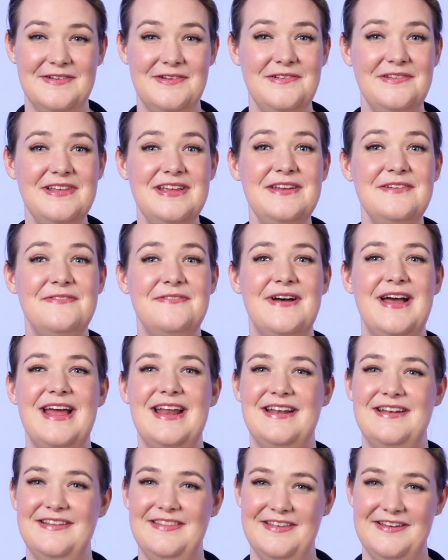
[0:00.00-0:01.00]
only to
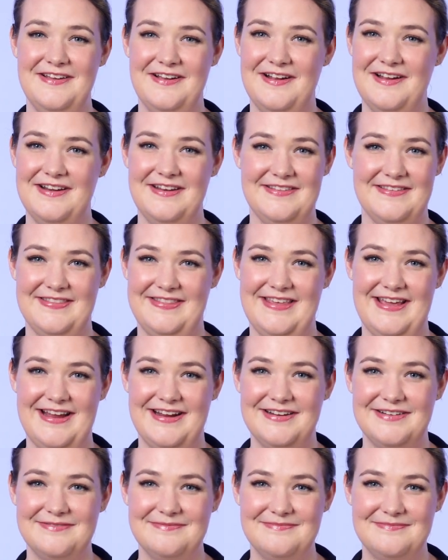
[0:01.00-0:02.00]
find the card isn't there.